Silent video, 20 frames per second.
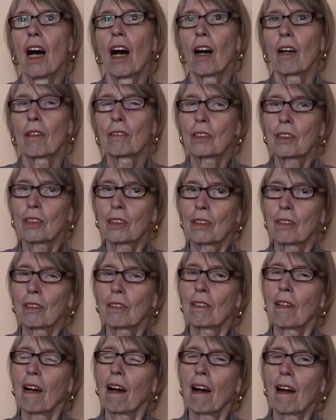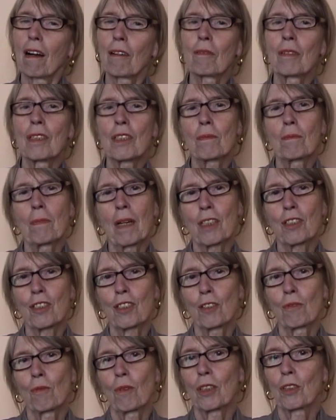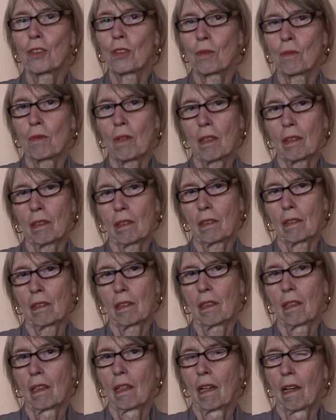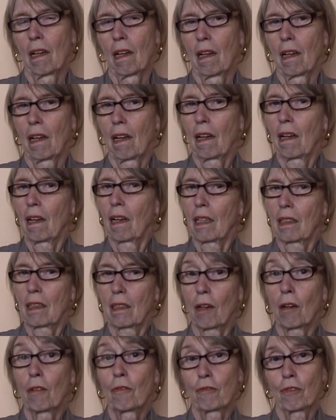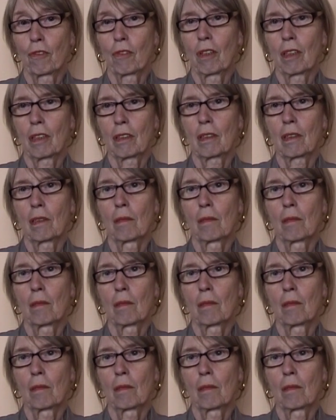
Also, always mention what you want and avoid